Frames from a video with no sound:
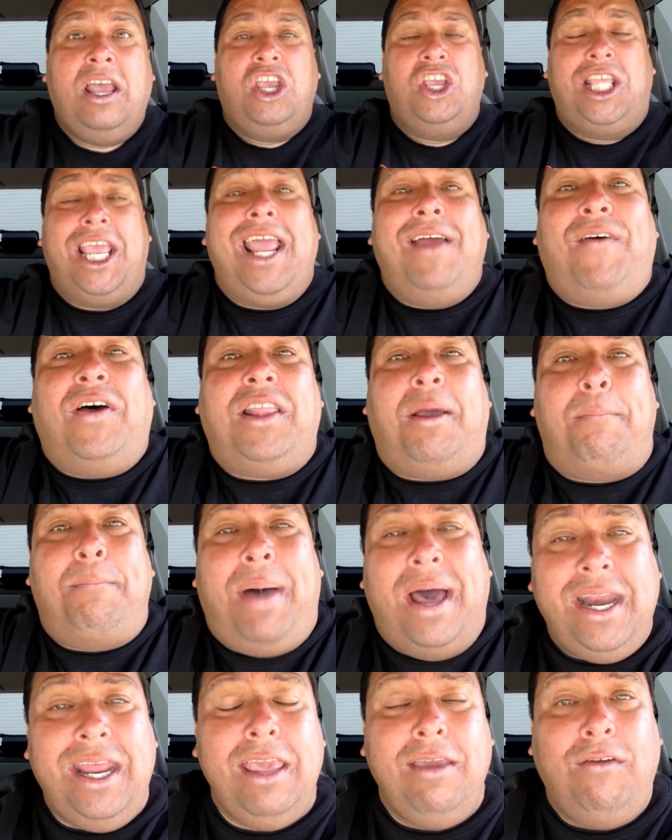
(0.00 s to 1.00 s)
You think of all the
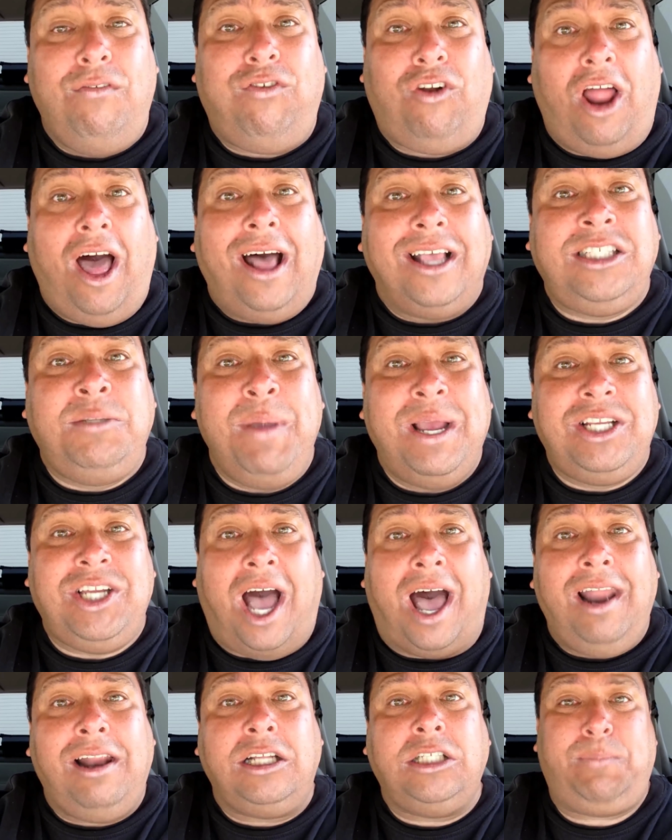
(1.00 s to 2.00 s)
money you've lost,
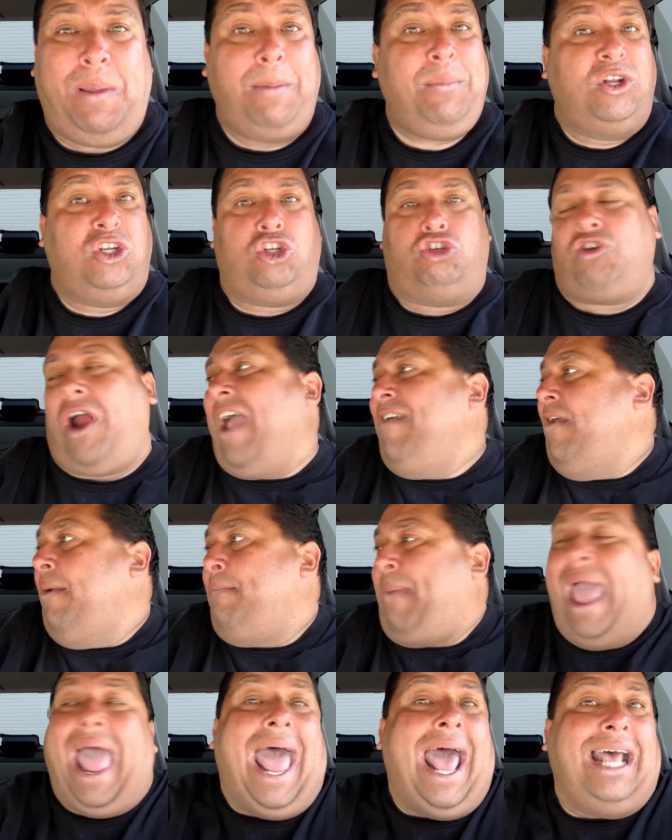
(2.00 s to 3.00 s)
McDonald's? People just
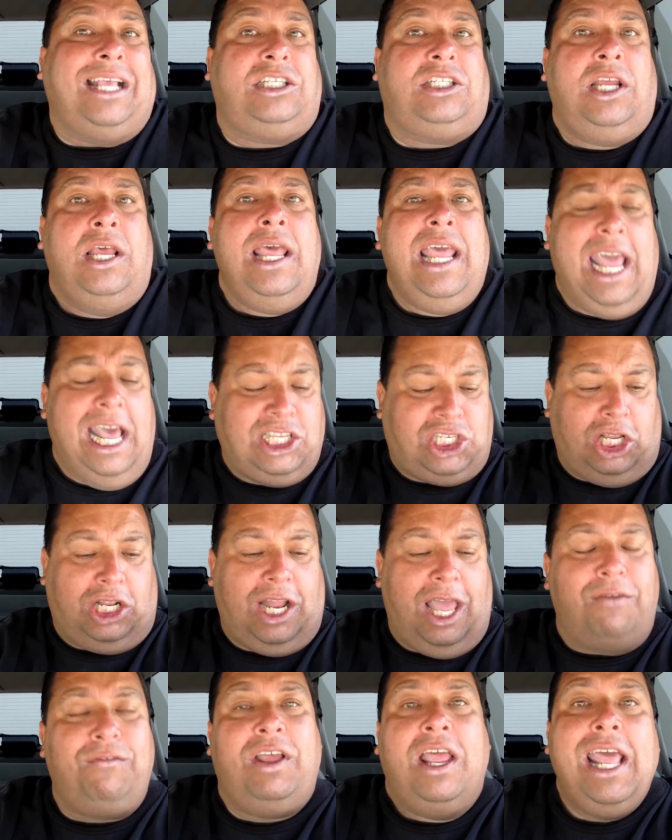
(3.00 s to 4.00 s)
driving past. It's
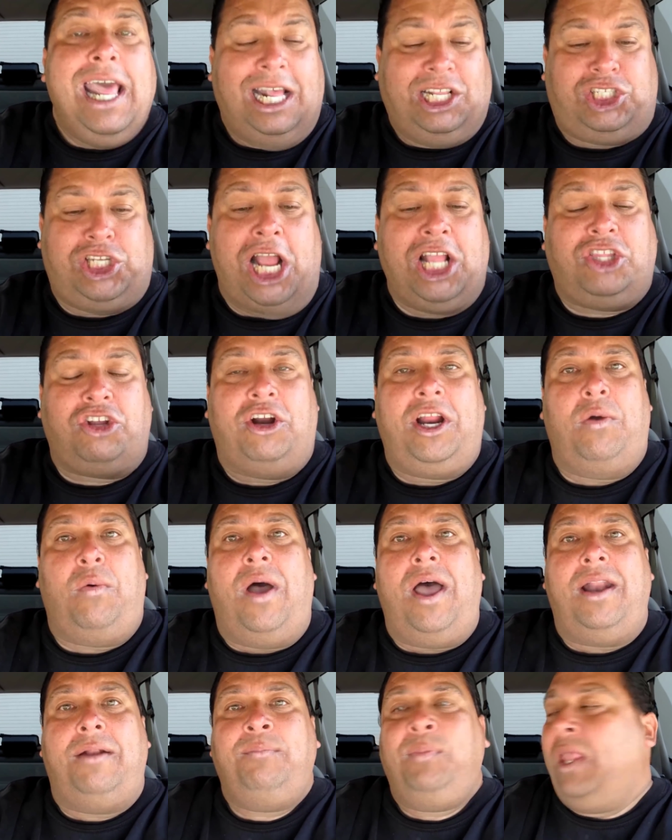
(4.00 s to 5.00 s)
11, it's
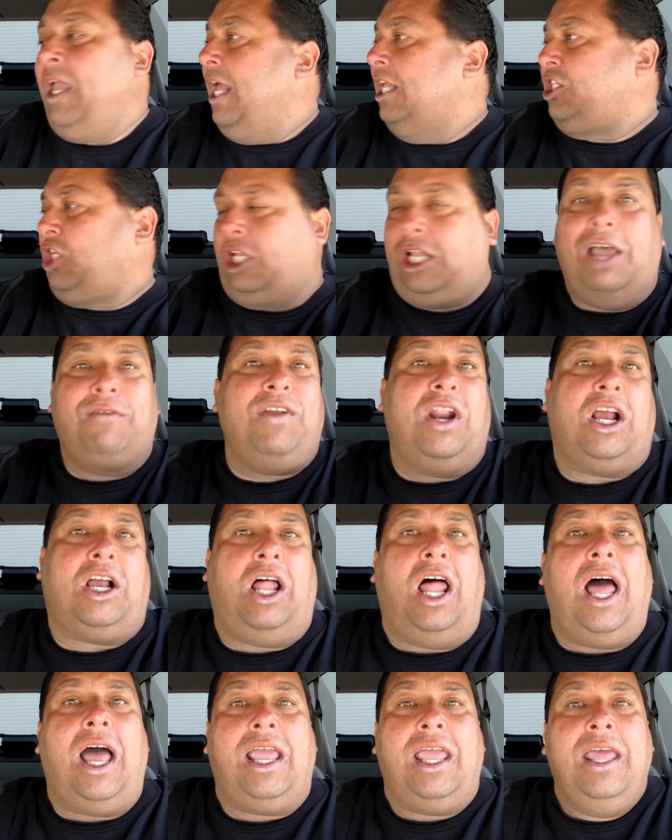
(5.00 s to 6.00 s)
1031, it's 11
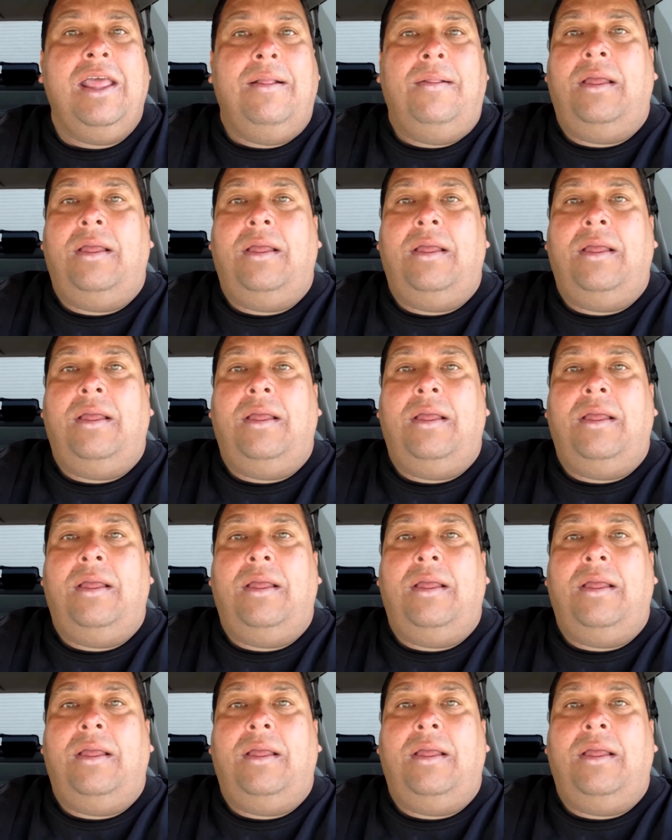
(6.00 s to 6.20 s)
o'clock.